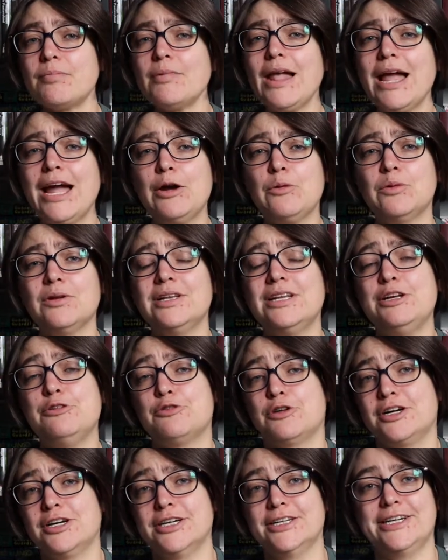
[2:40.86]
I will leave
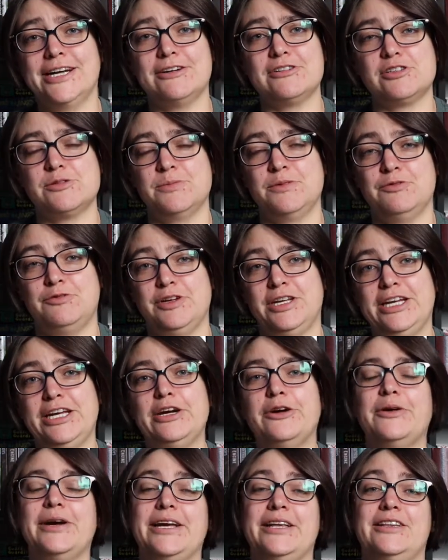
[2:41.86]
her announcement
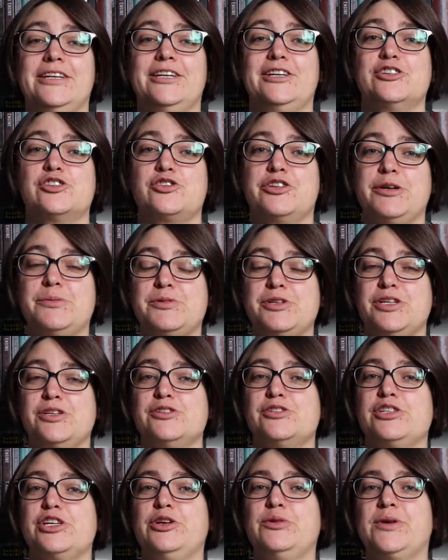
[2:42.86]
video in the description
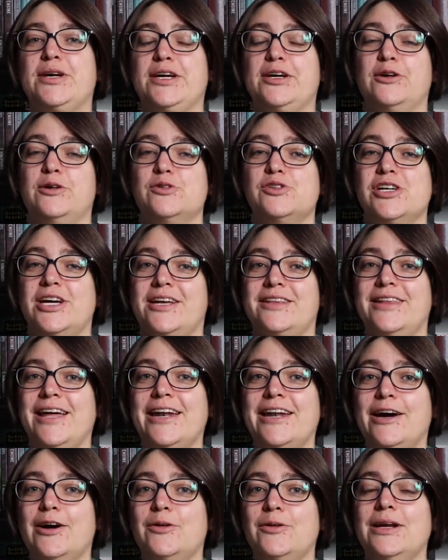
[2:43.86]
so you can go check
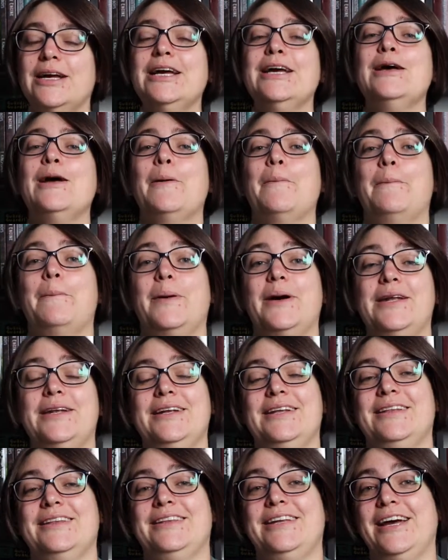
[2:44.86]
that out, but
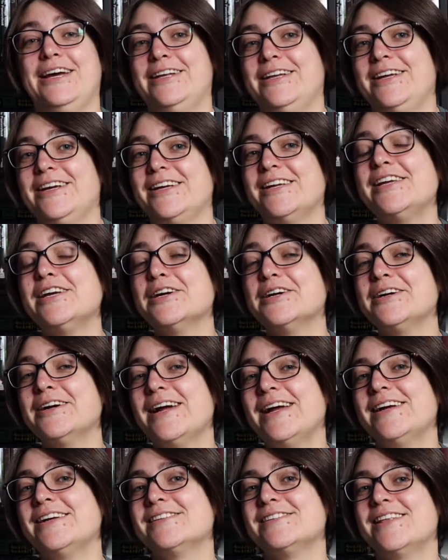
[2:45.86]
the idea here
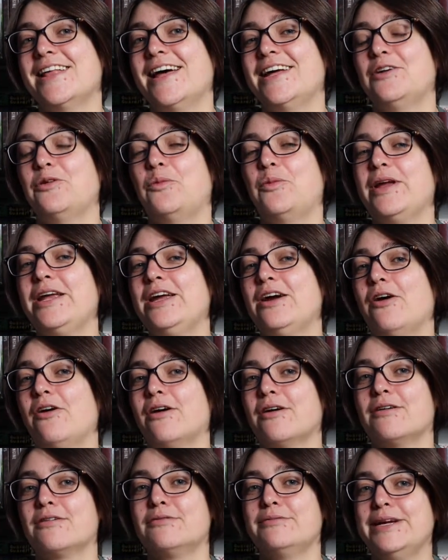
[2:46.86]
is that we
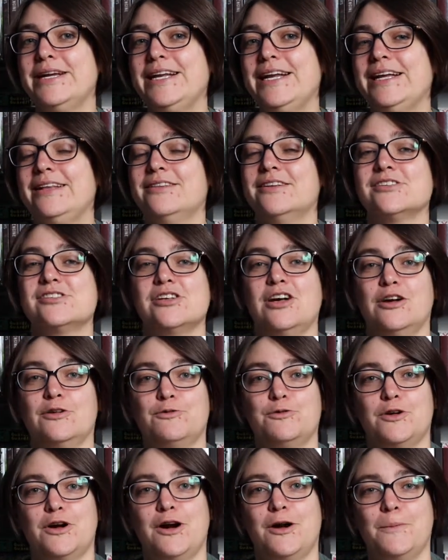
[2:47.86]
are reading the song
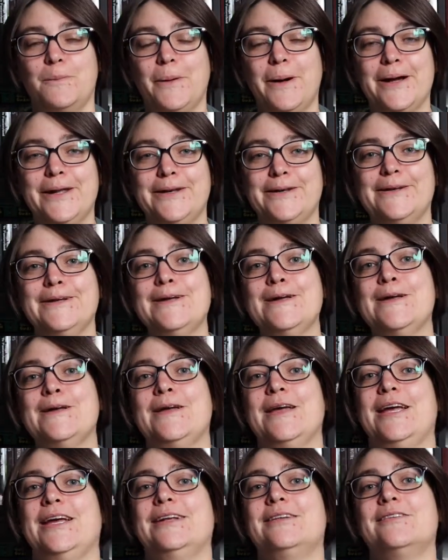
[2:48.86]
for Our Bun.
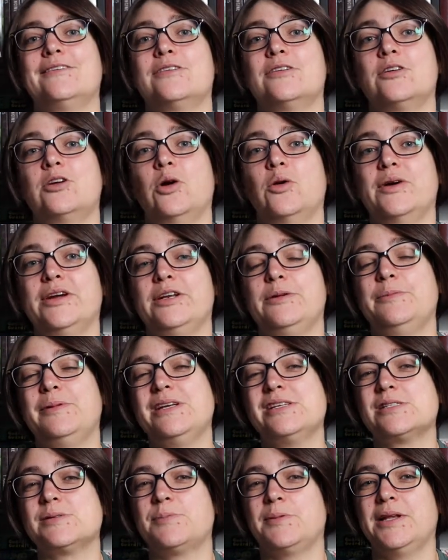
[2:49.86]
It's going to be
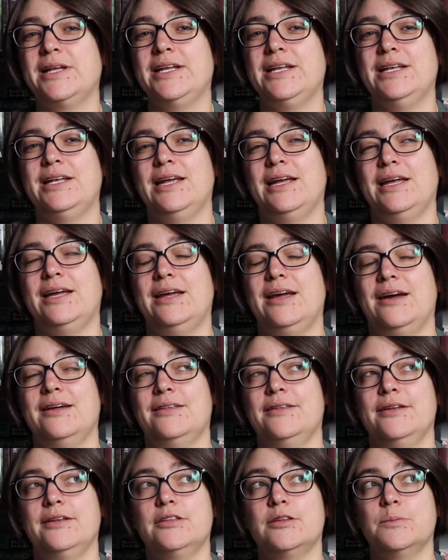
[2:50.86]
split, I
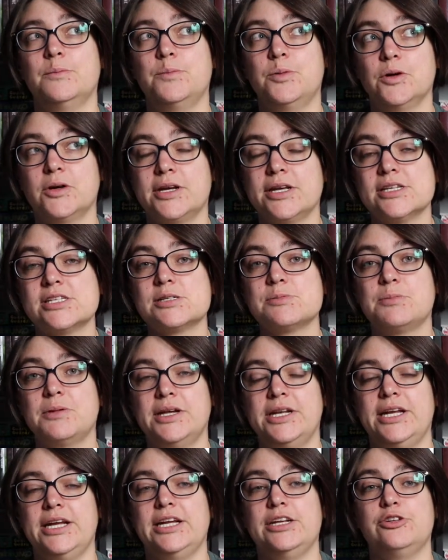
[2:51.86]
think the book is
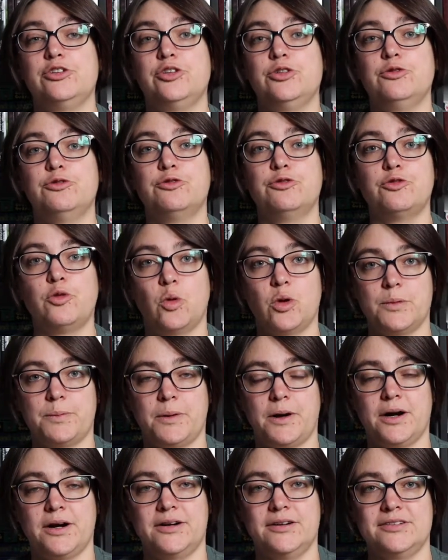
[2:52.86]
split into 4
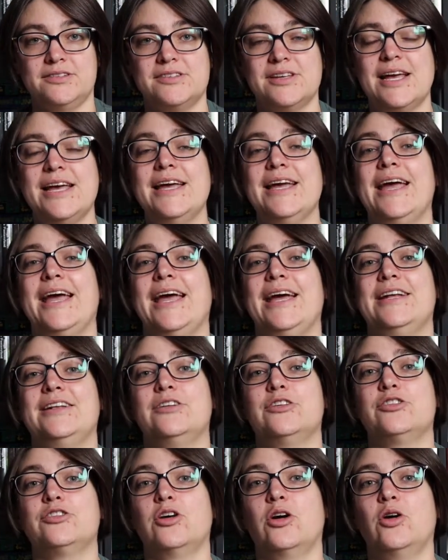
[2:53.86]
parts,
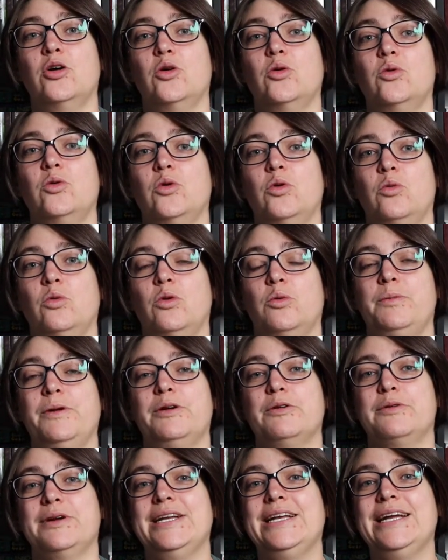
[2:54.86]
and so we'll
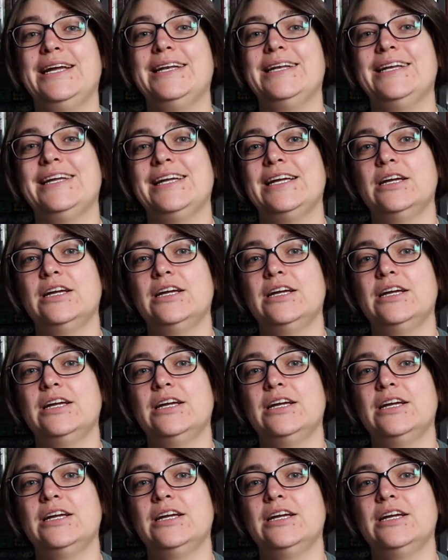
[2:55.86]
be reading